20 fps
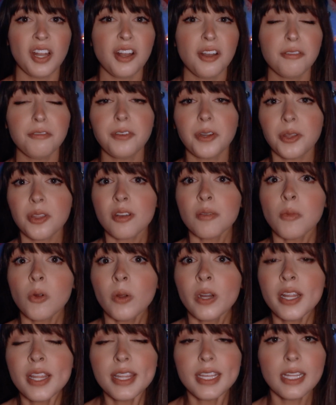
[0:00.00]

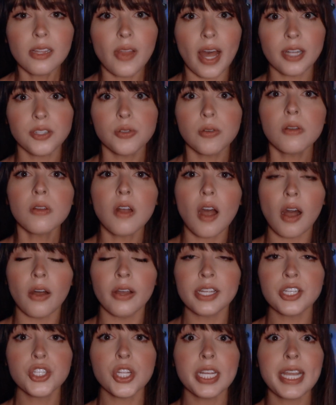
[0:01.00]
Furthermore, the Electoral
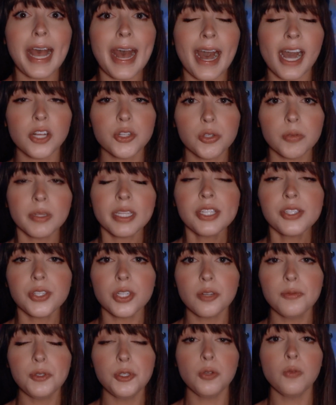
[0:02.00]
College can actually
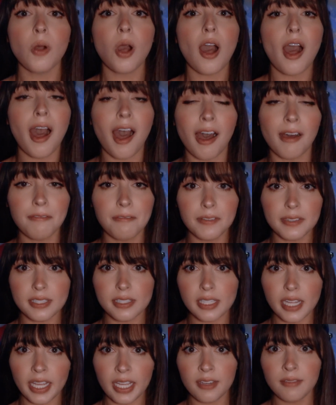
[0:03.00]
serve to
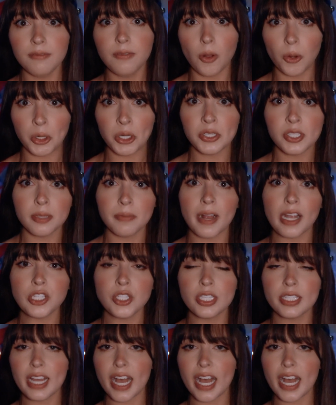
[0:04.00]
obfuscate voter suppression